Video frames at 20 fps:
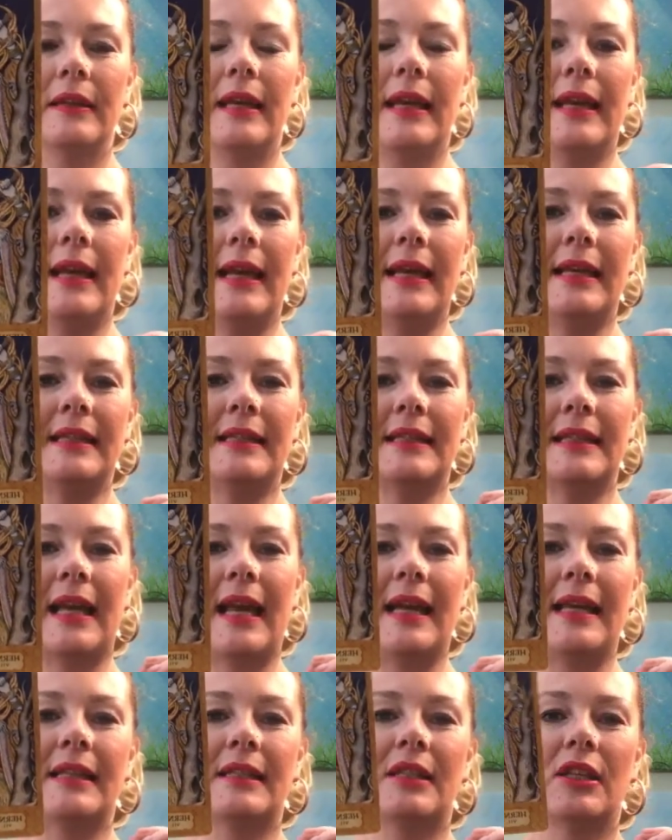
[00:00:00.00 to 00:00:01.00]
It
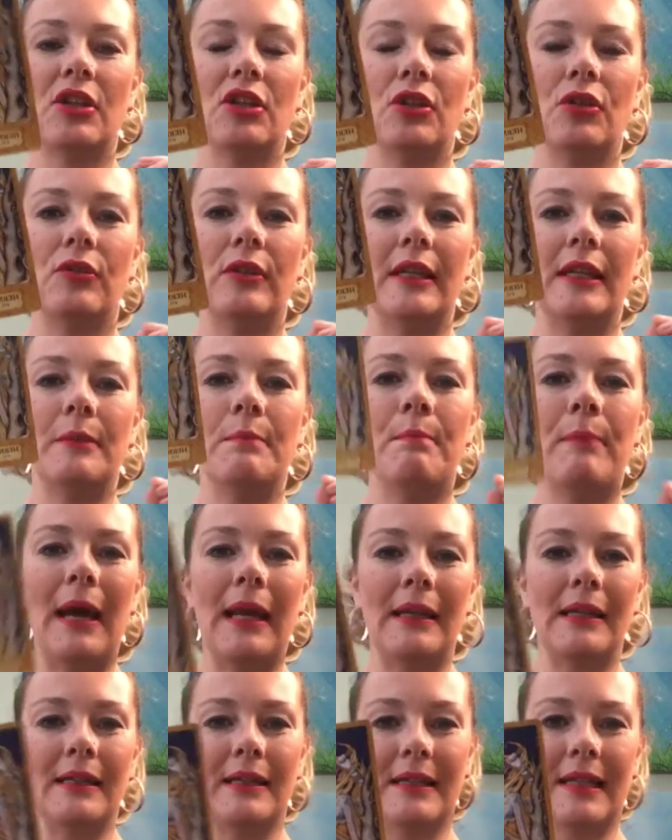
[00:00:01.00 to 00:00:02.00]
indicates that you need
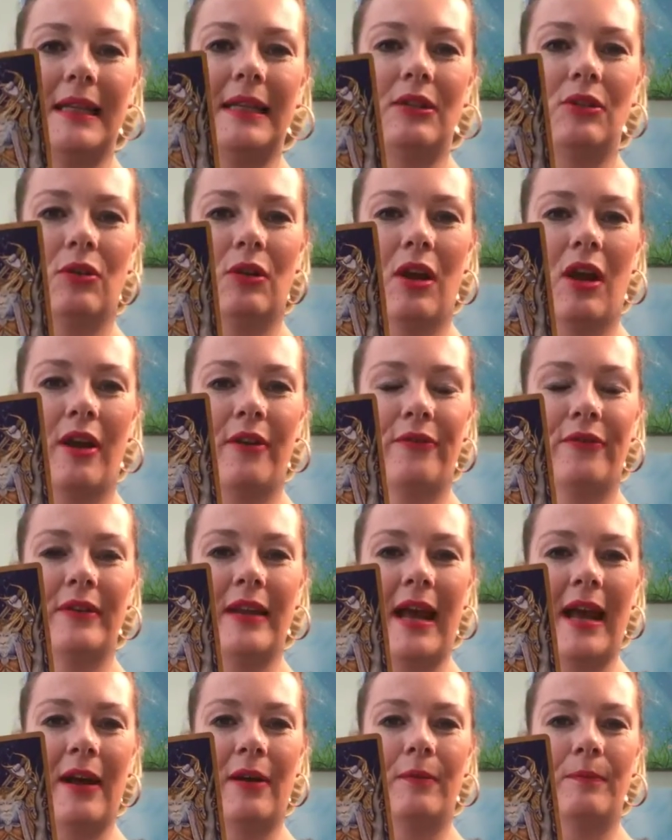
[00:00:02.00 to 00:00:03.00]
balance in your life
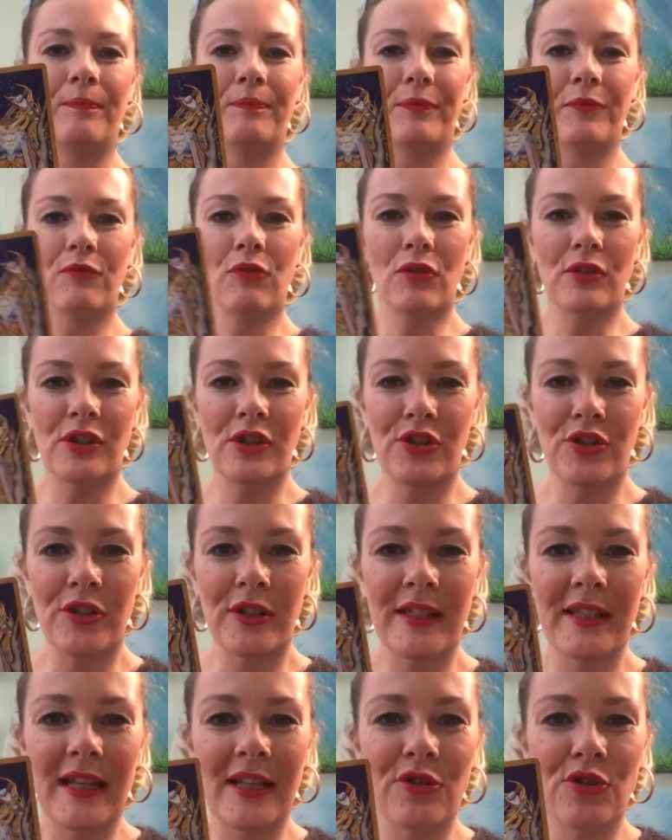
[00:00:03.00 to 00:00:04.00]
now. Roz has
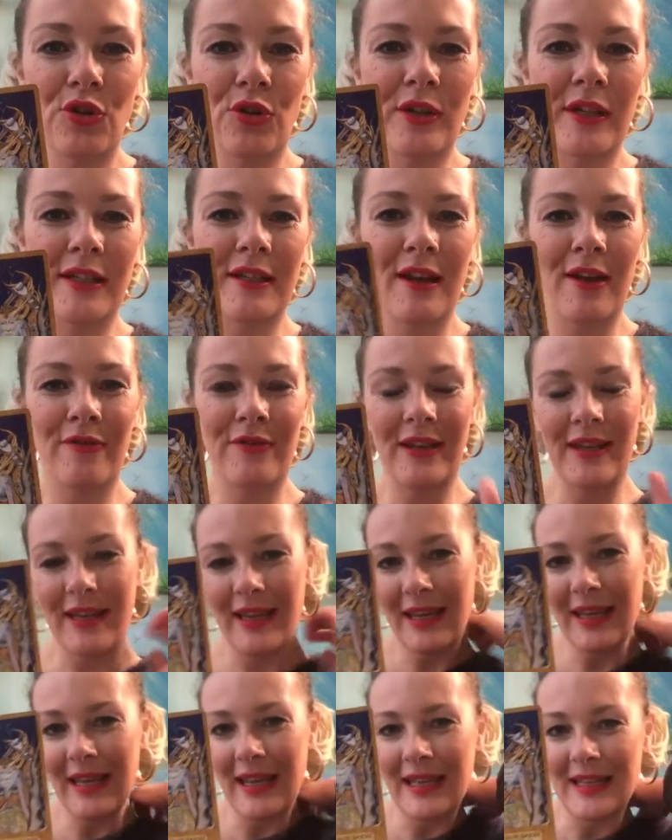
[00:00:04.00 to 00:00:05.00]
just said John is lovely.
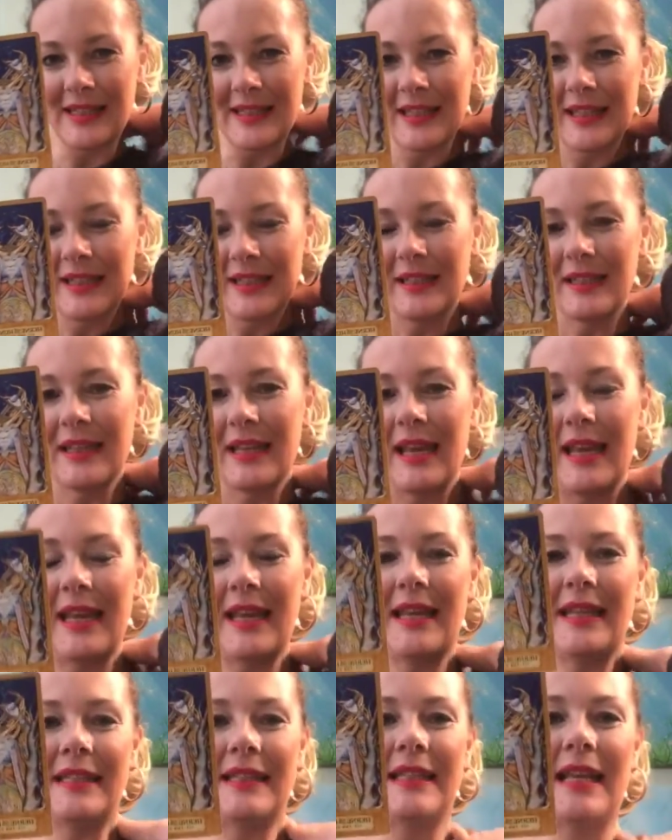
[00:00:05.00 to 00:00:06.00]
He is. It
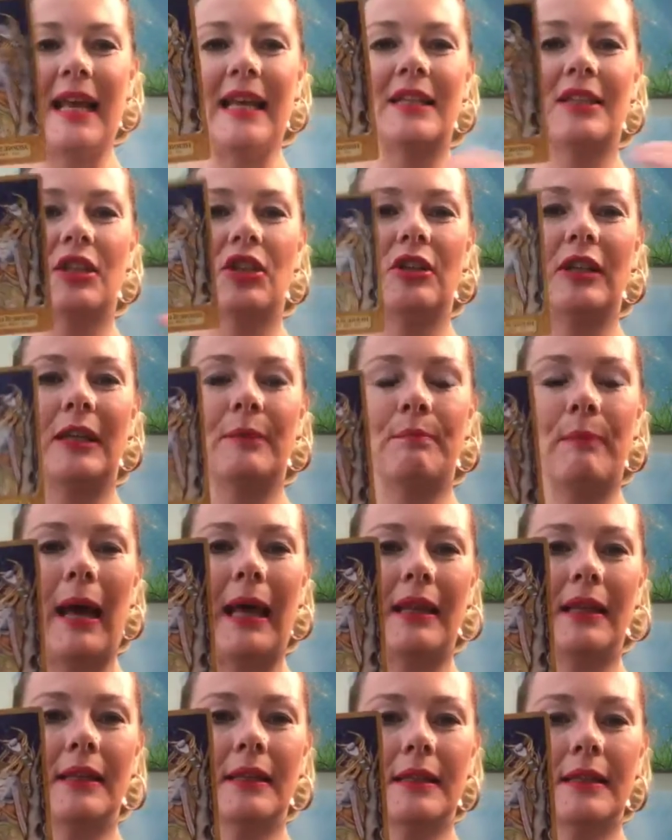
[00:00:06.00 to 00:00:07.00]
indicates that you need
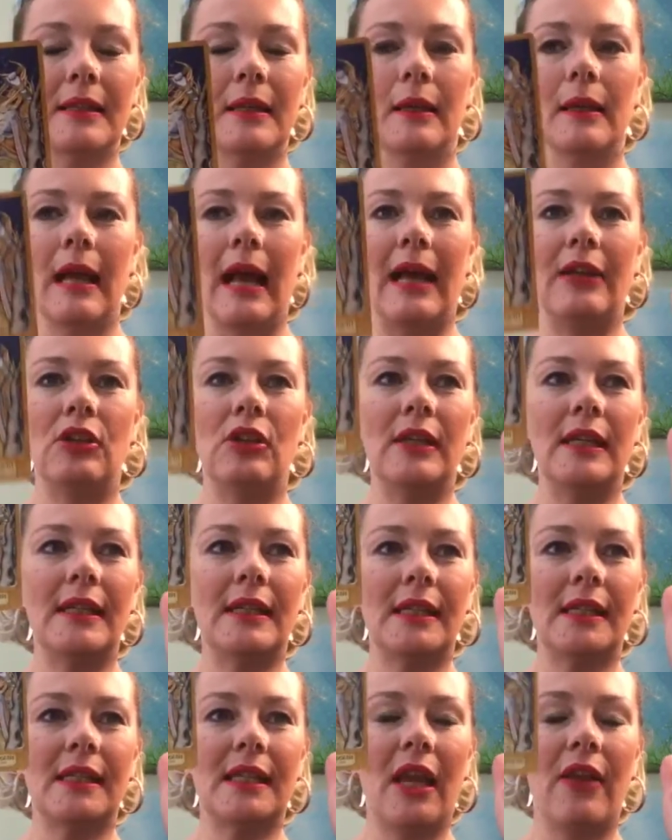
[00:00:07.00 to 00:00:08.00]
balance and you need
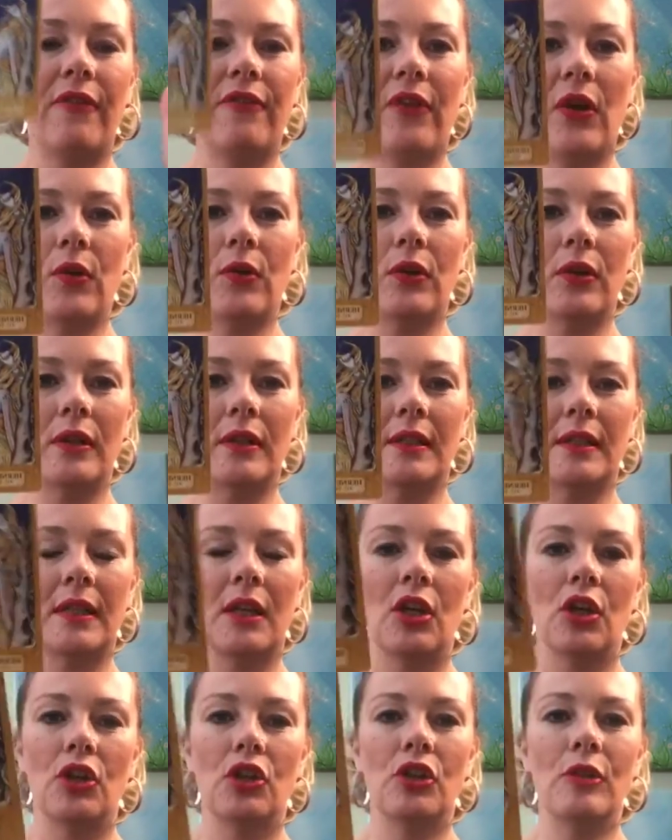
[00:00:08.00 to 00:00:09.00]
to stay focused.
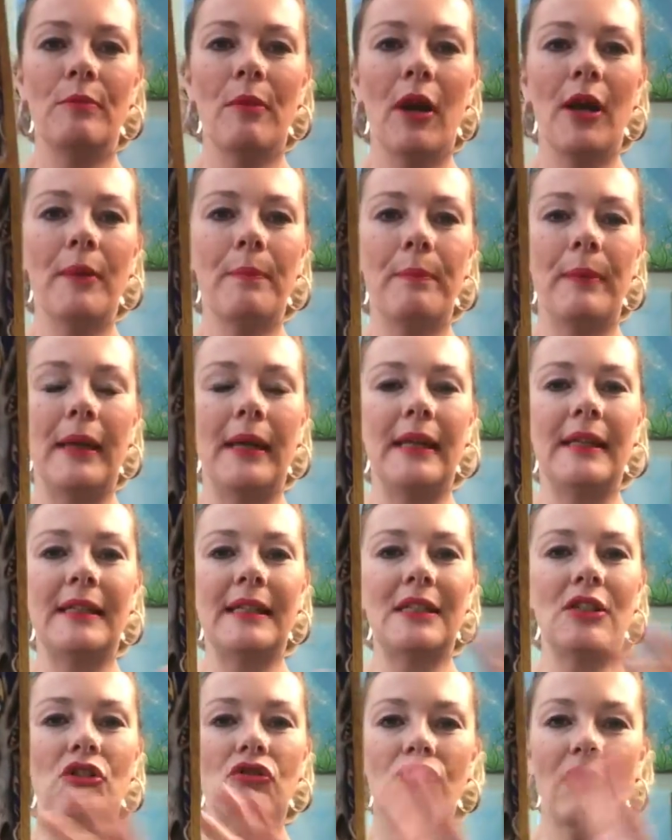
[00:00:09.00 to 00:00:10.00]
You might be
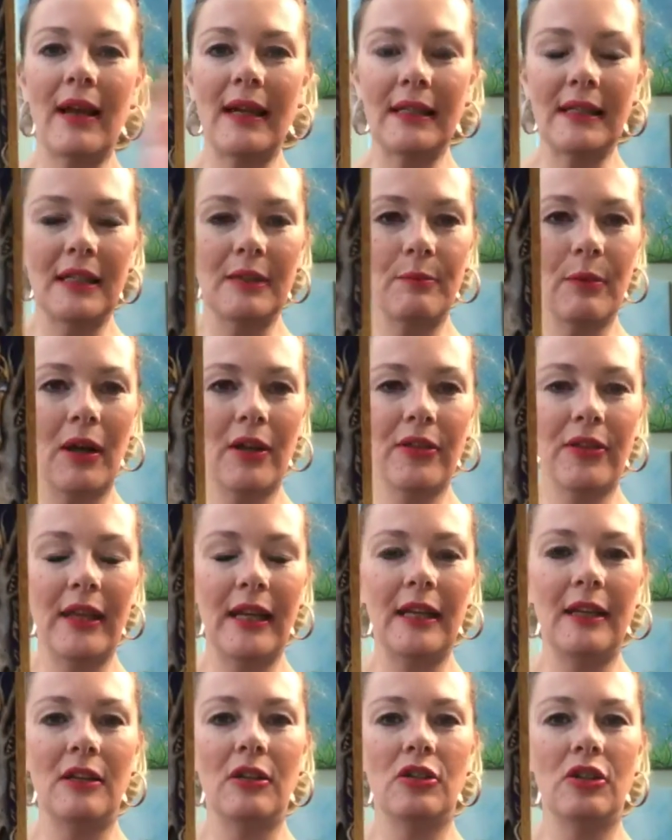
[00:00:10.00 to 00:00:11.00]
distracted by
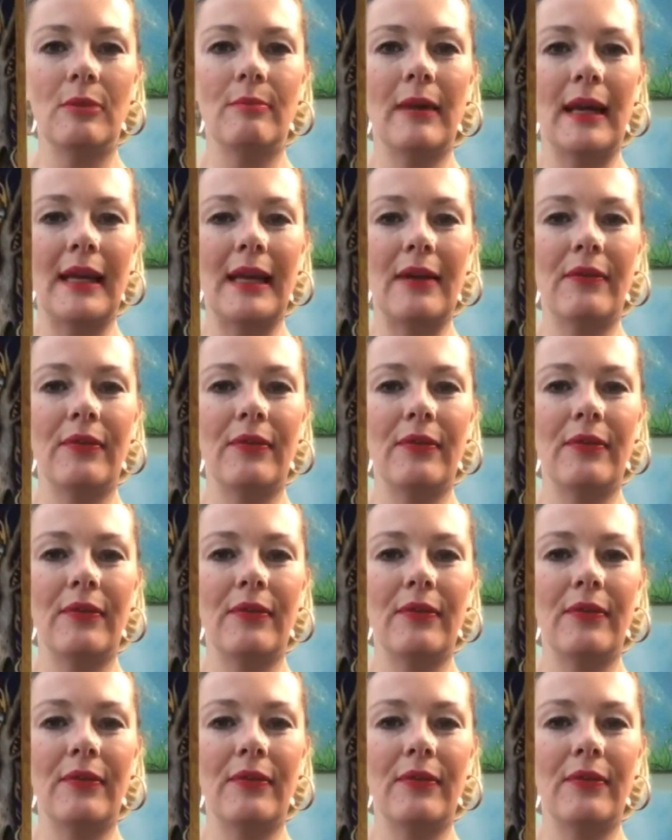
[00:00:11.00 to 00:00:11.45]
things. You may have